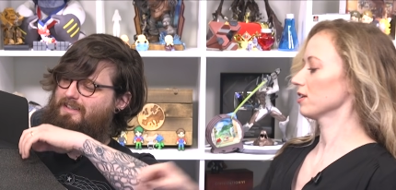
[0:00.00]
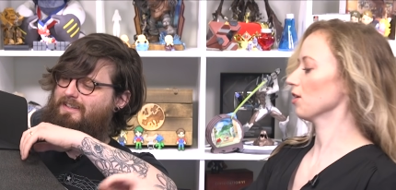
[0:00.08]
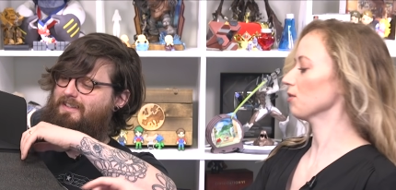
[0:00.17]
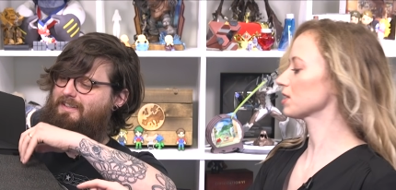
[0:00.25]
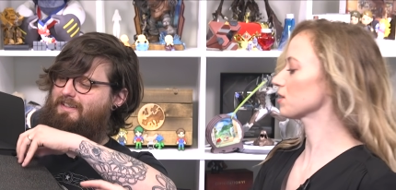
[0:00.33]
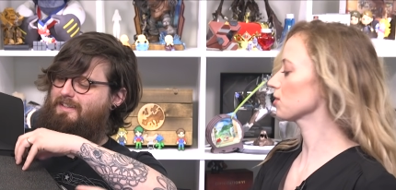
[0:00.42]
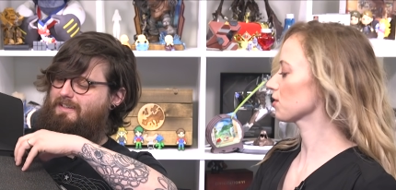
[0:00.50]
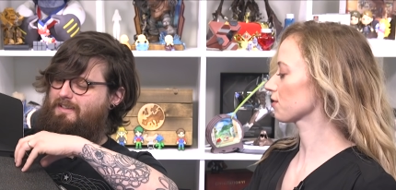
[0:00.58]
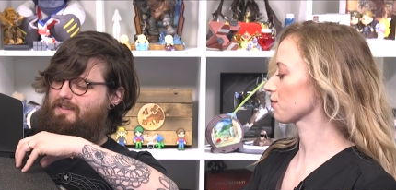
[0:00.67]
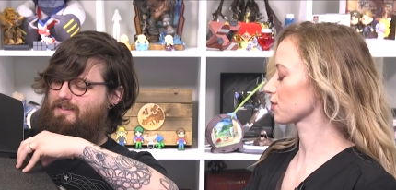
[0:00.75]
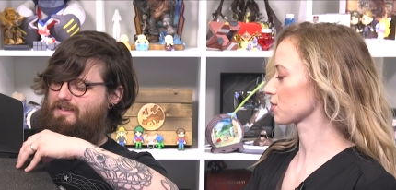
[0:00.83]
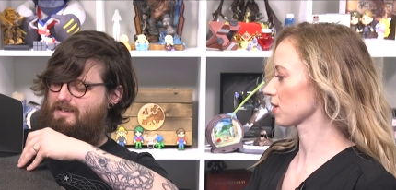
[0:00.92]
Speaker 1: You always know you're
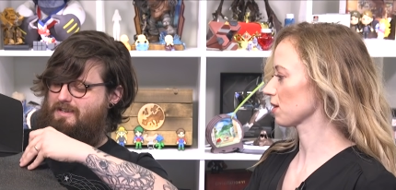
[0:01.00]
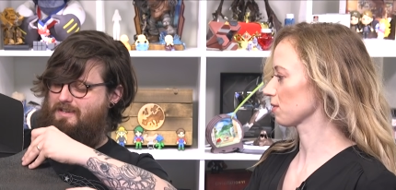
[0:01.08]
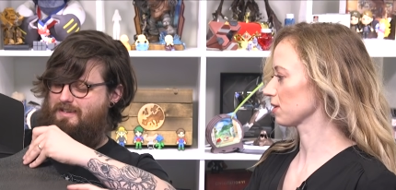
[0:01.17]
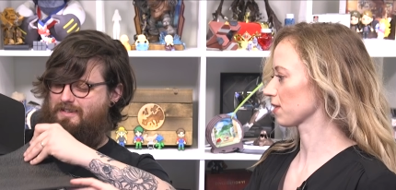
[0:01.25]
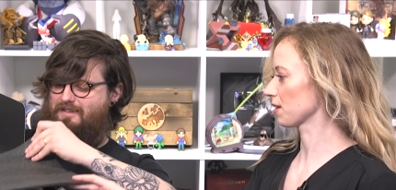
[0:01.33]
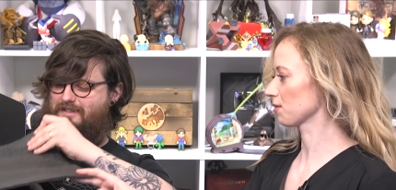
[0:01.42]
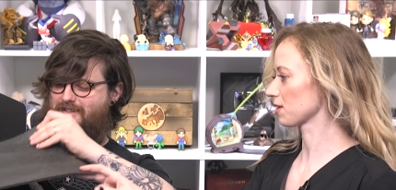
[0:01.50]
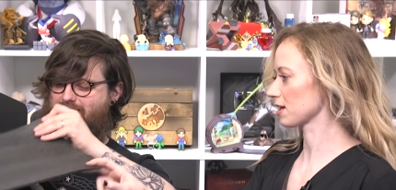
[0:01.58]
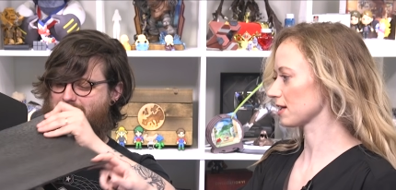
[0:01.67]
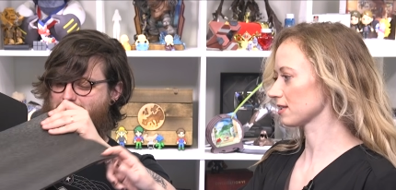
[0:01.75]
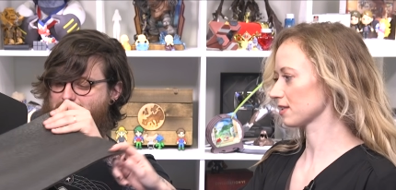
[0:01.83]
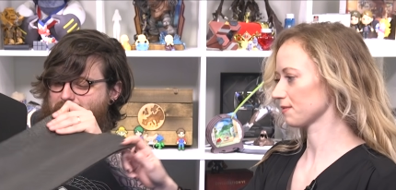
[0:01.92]
in for a treat when you've got one of
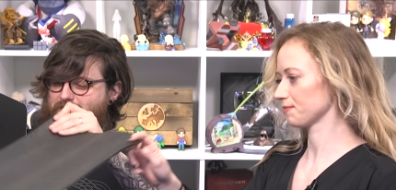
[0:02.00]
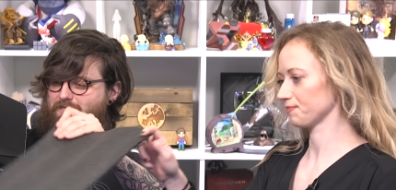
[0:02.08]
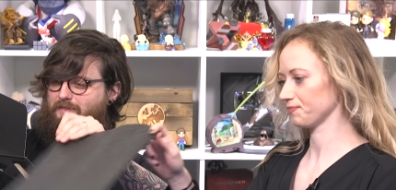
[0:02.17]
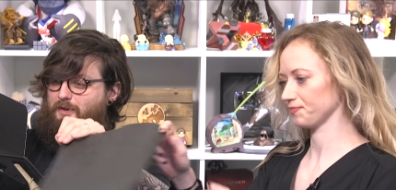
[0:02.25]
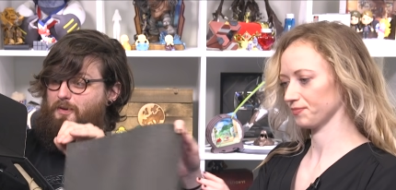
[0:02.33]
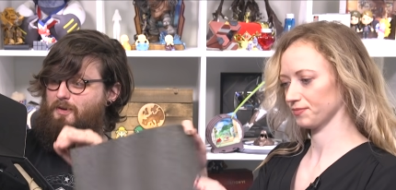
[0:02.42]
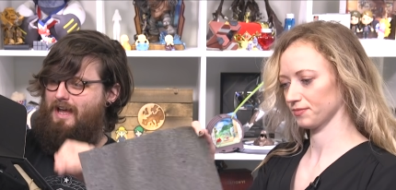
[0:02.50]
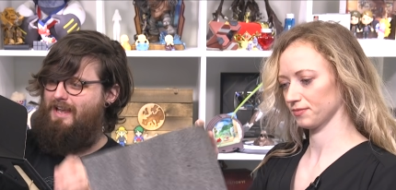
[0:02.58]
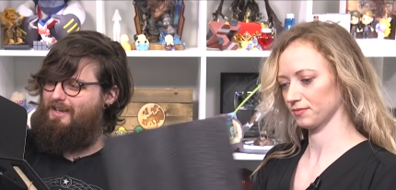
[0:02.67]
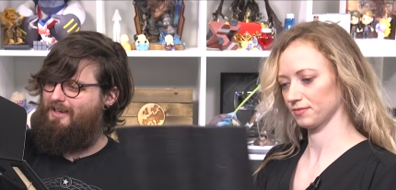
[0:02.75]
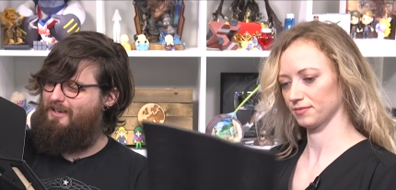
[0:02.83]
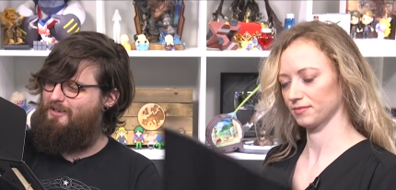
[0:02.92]
these. Mm.
Speaker 2: Oh,
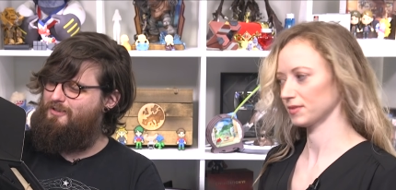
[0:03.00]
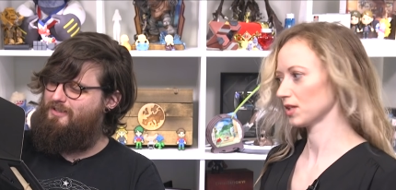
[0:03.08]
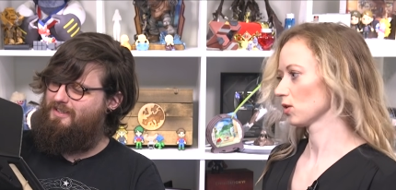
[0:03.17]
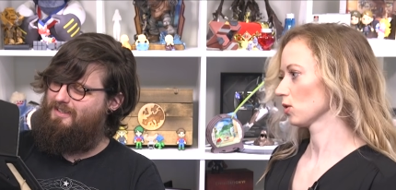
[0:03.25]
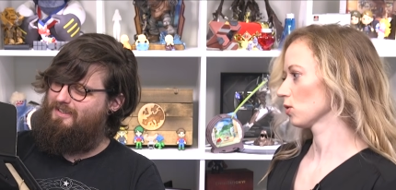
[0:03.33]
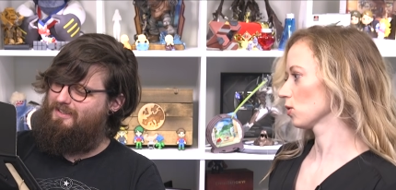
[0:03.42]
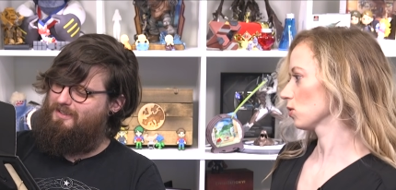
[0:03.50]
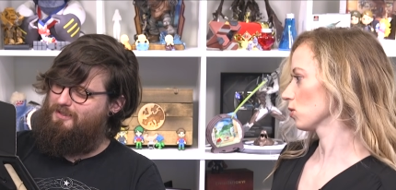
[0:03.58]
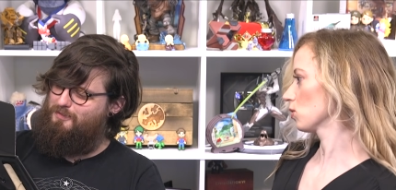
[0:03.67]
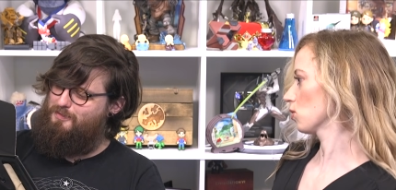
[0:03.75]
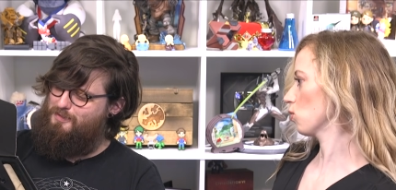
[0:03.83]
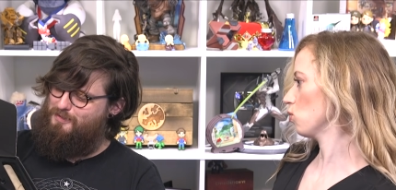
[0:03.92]
hello.
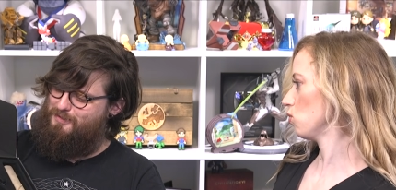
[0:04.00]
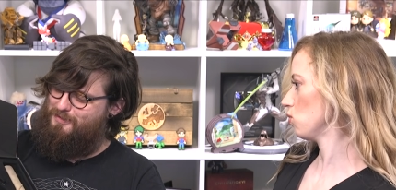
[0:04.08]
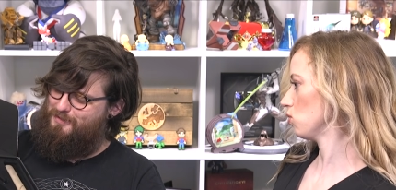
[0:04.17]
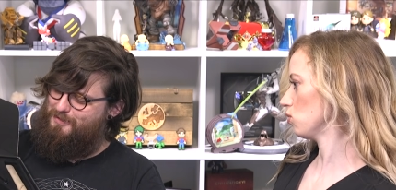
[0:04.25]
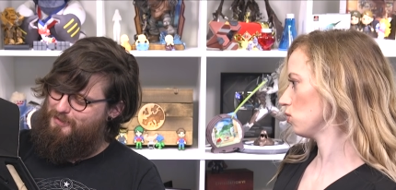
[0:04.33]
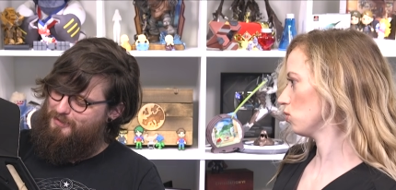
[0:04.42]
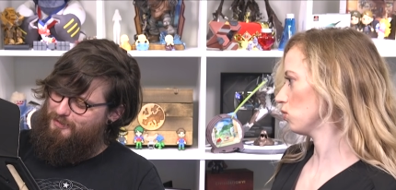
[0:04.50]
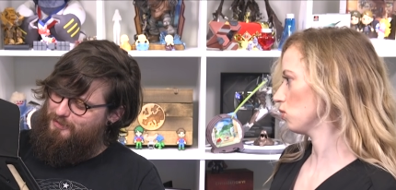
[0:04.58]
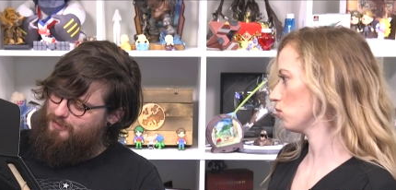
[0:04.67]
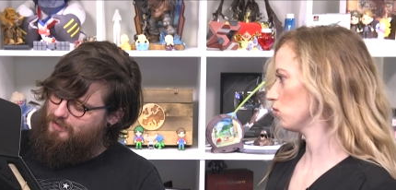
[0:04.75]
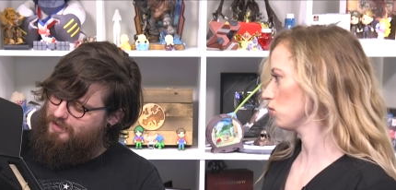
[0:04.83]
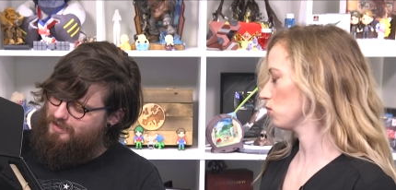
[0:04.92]
Ooh.
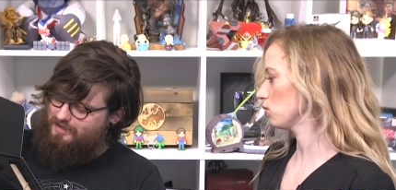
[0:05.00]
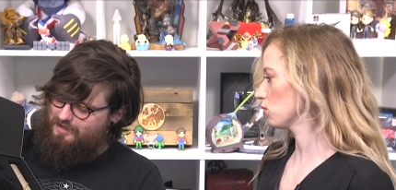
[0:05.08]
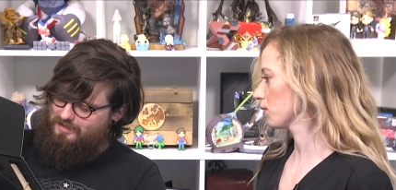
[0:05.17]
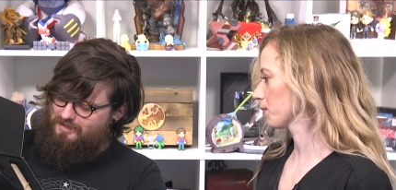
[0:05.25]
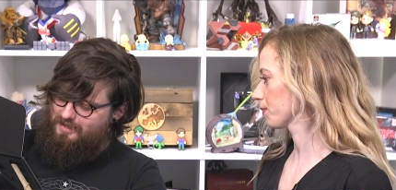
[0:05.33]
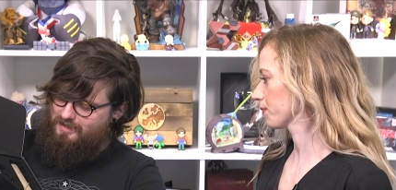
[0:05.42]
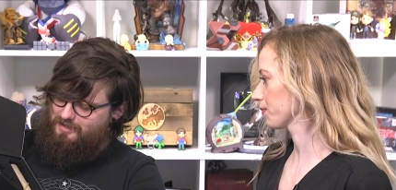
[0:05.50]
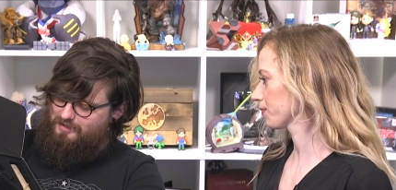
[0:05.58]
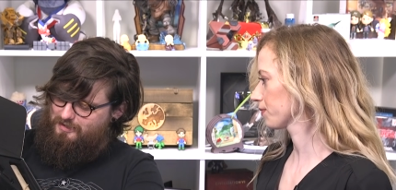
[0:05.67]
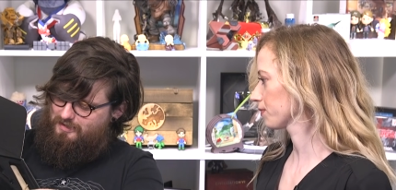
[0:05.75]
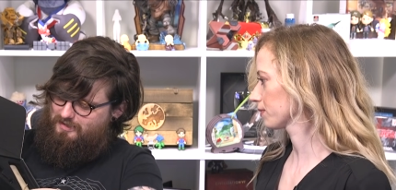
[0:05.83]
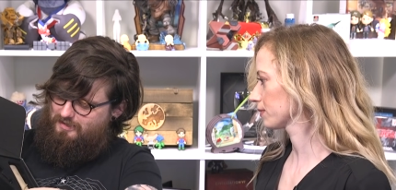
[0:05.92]
Ooh.
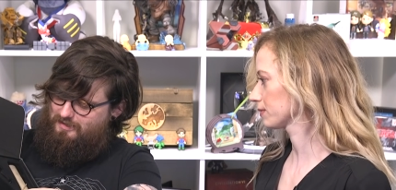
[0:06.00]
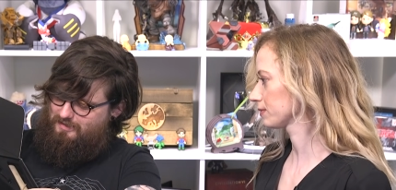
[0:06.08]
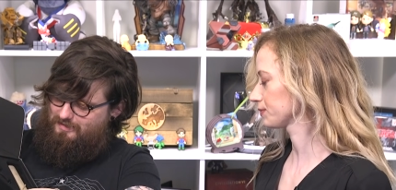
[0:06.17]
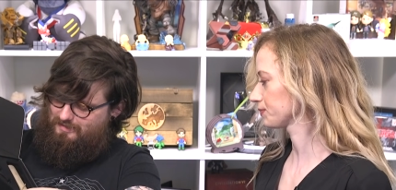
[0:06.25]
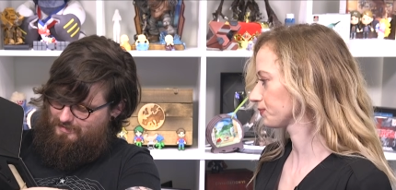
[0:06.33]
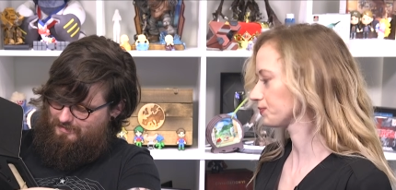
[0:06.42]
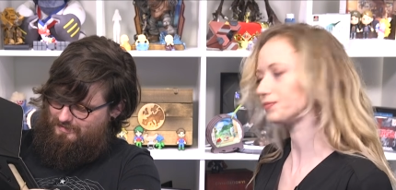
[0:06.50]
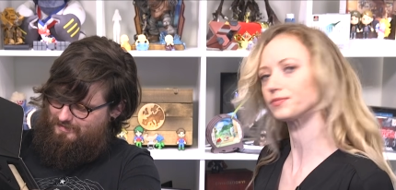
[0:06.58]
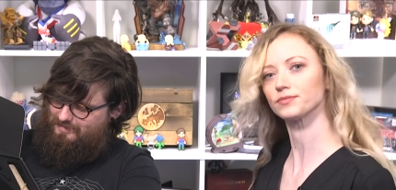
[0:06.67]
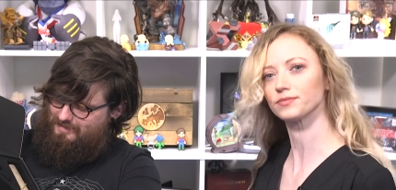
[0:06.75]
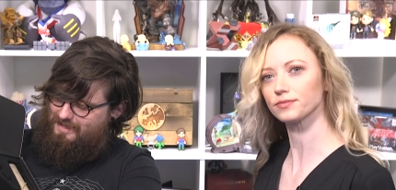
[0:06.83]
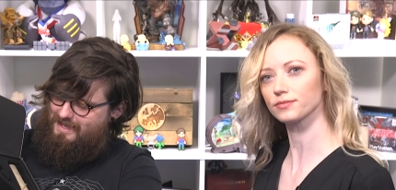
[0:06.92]
So
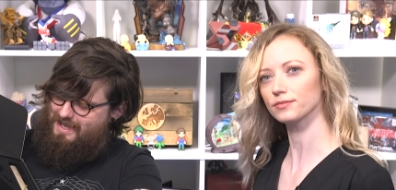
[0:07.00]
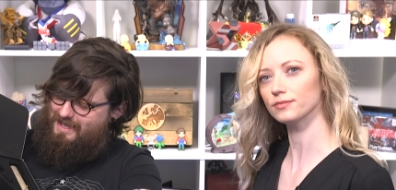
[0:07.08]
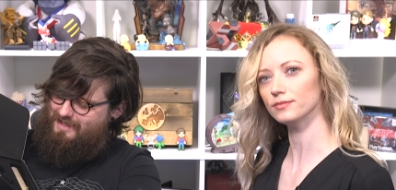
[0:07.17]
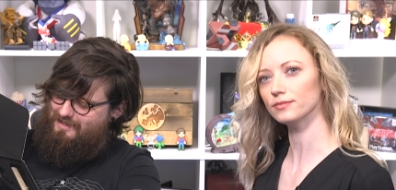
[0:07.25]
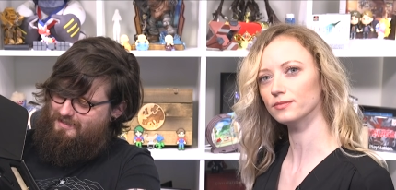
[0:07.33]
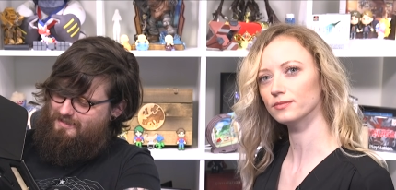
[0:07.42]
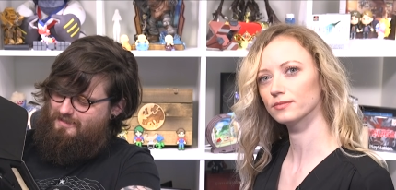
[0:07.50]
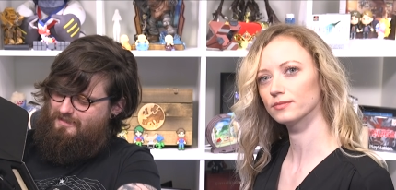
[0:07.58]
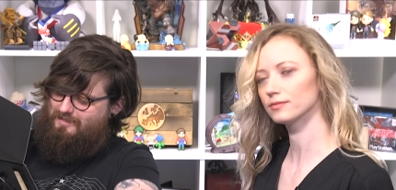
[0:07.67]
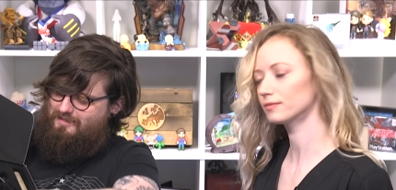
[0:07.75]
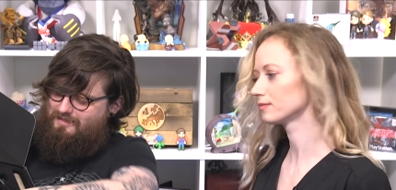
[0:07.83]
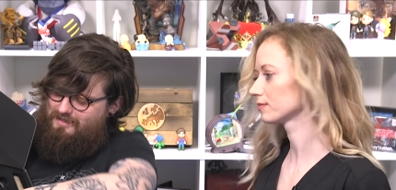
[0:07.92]
Eh.
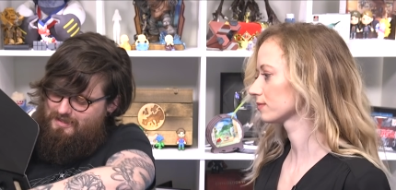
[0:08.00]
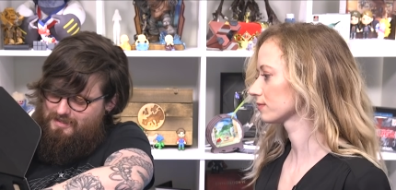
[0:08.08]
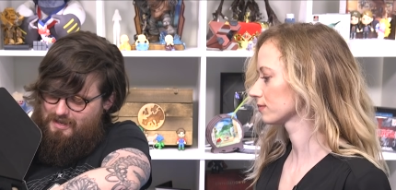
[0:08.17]
This is